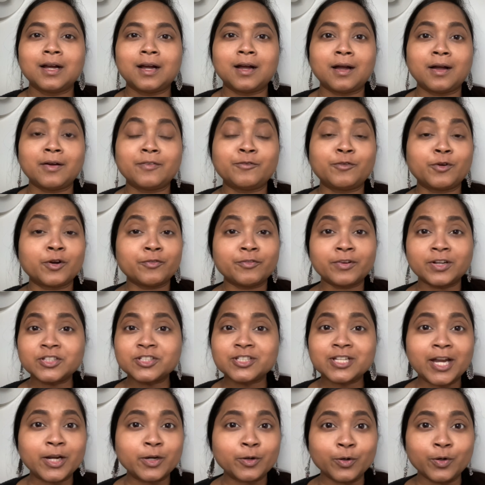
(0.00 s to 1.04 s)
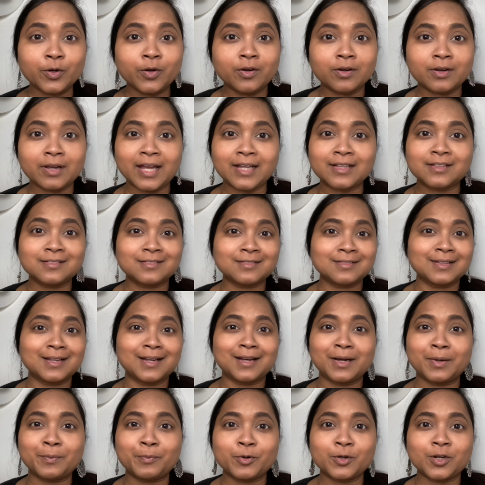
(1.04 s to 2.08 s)
for one shadow look and
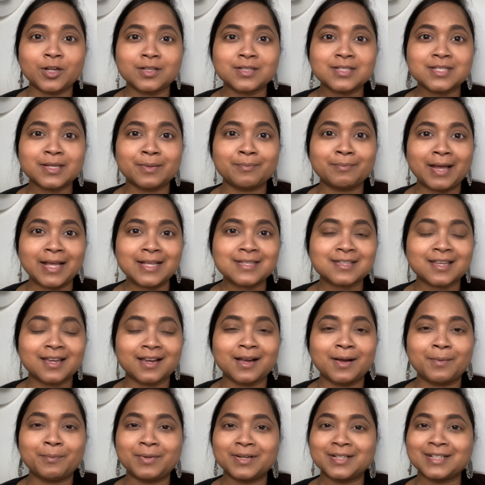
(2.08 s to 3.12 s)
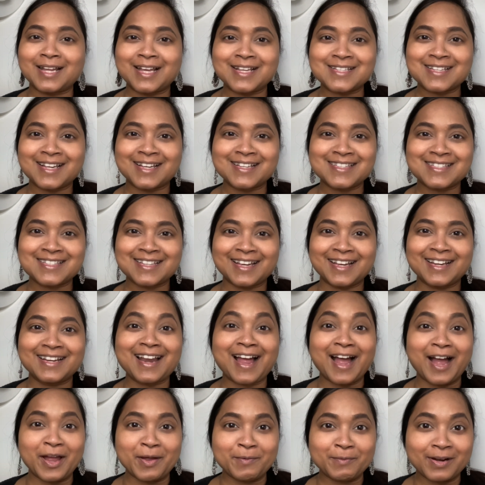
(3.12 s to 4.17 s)
put on some mascara. But as I said,
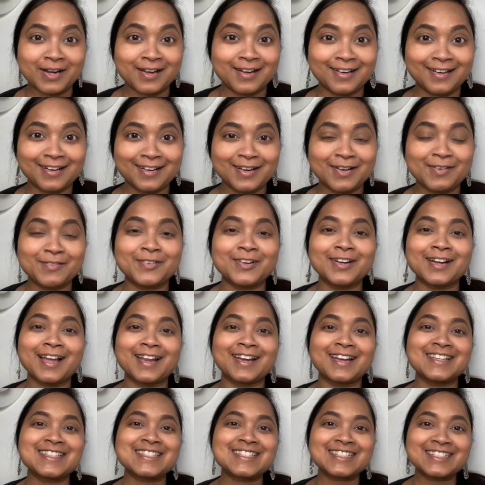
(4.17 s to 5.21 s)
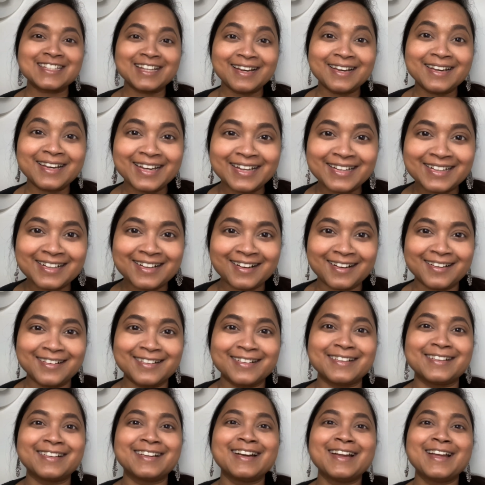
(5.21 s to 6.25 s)
I'm a color lover and I still need
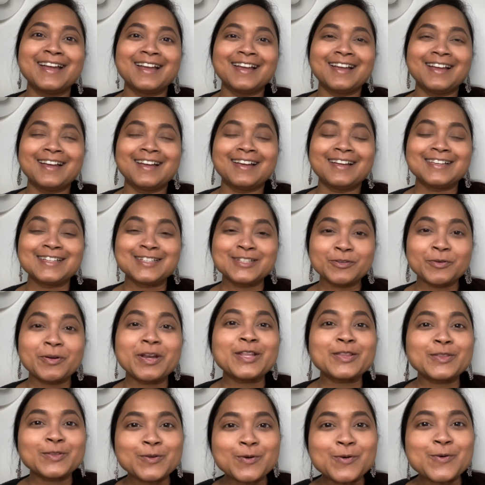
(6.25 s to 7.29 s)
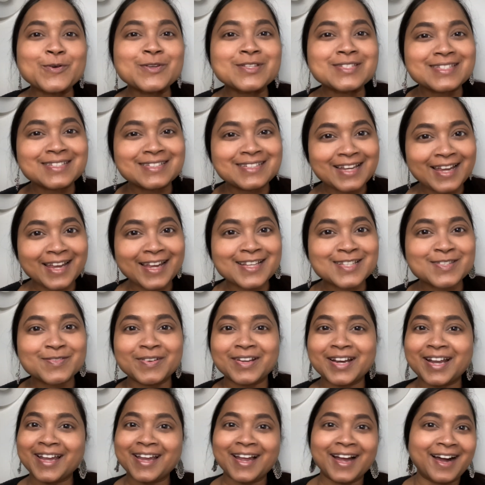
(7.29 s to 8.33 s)
color during those days when
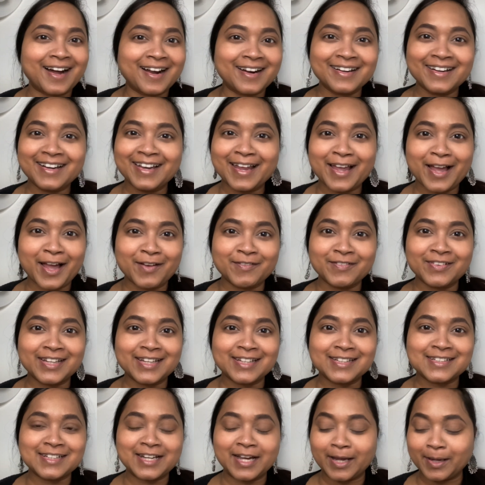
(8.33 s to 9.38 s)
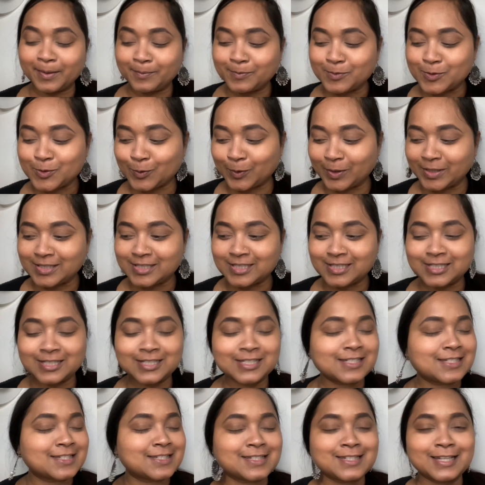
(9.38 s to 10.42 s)
I hardly have any time, so I
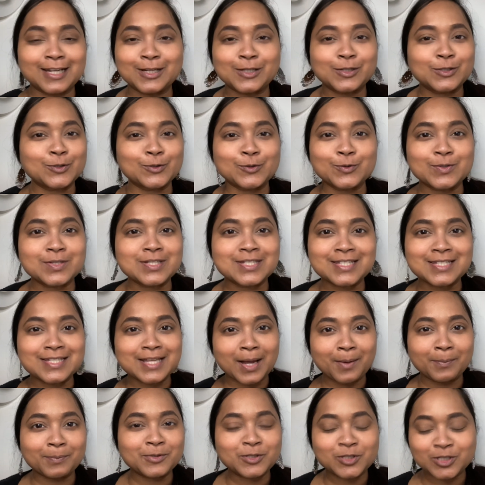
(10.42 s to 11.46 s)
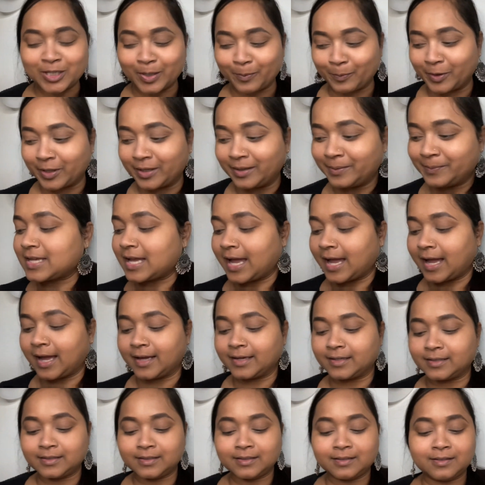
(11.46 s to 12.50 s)
stick to some shimmer,
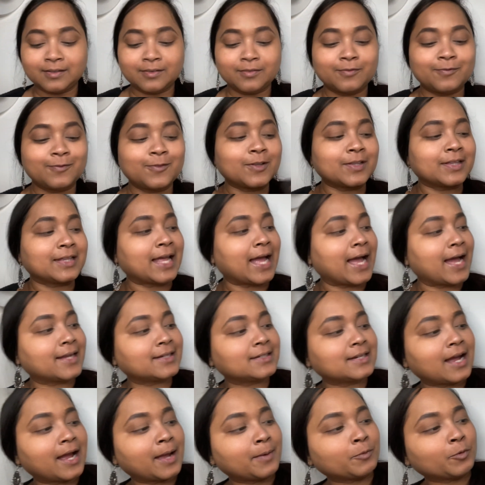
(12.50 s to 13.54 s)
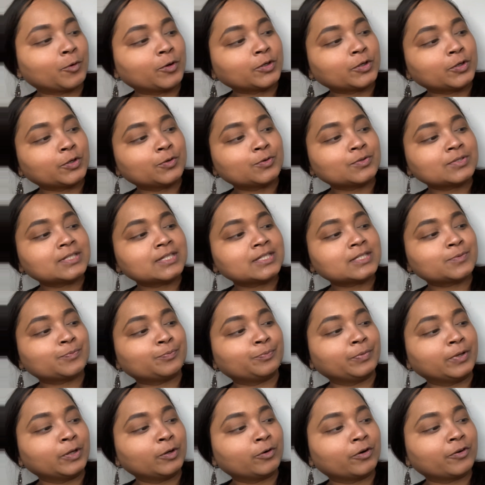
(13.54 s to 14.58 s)
and for that I'm going to use this
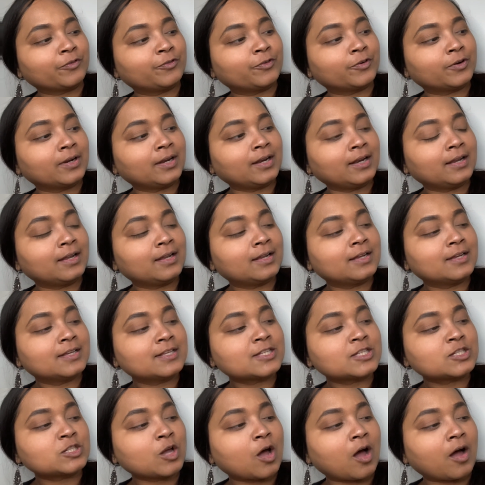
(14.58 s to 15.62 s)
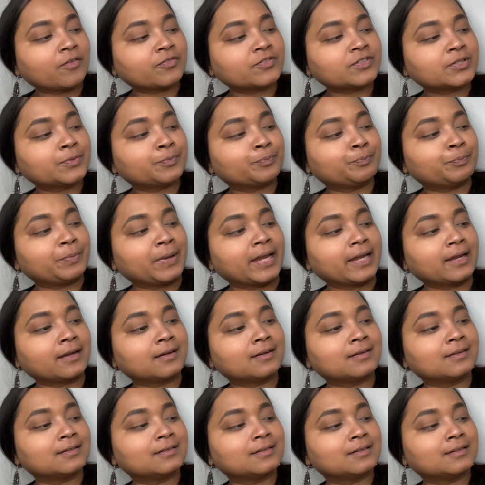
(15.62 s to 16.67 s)
beautiful soft pink
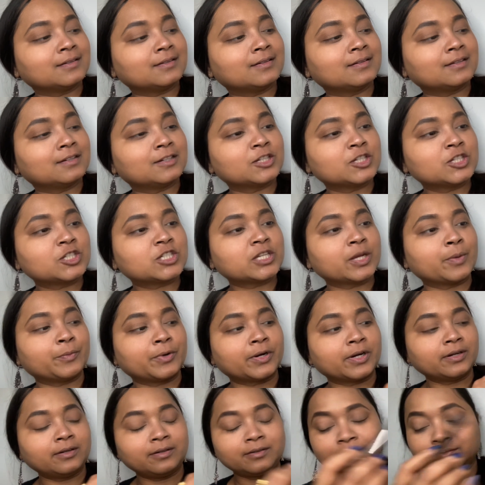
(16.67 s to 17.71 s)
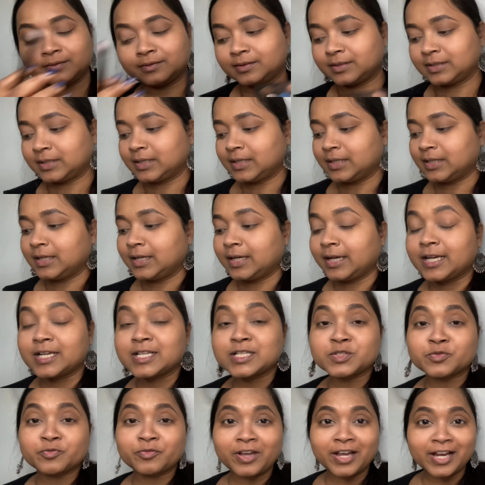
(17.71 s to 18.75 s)
shimmer. It
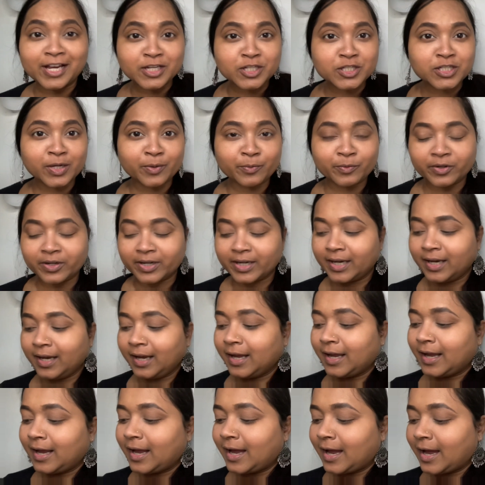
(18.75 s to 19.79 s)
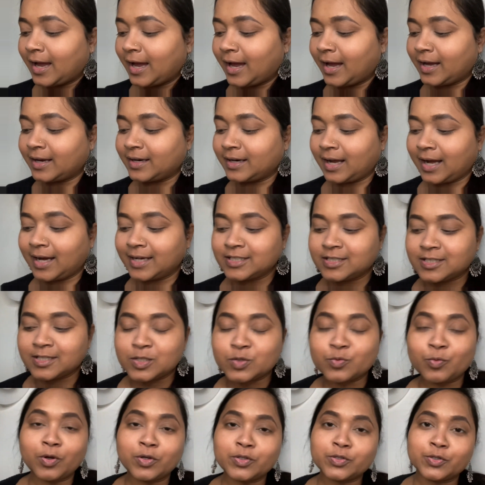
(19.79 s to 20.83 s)
is very shimmery and I just
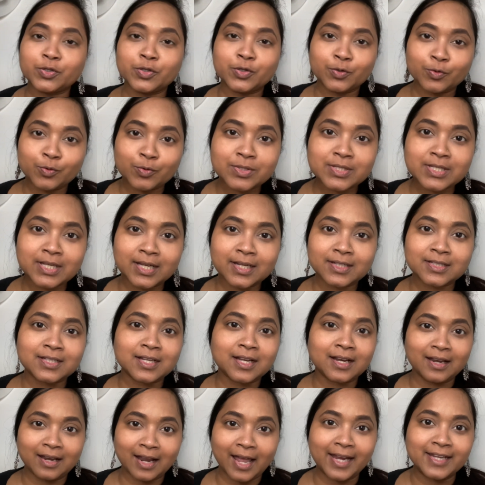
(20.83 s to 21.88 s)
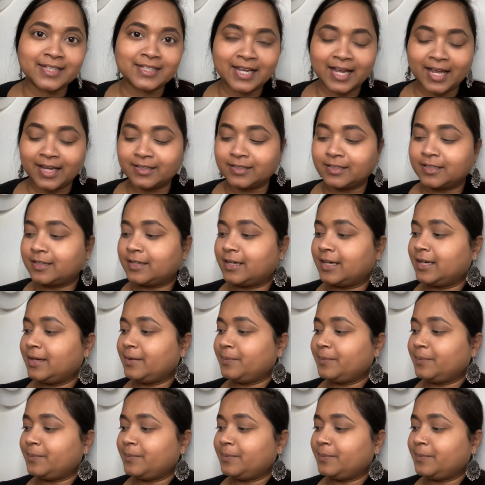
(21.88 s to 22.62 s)
want to use it light-handedly,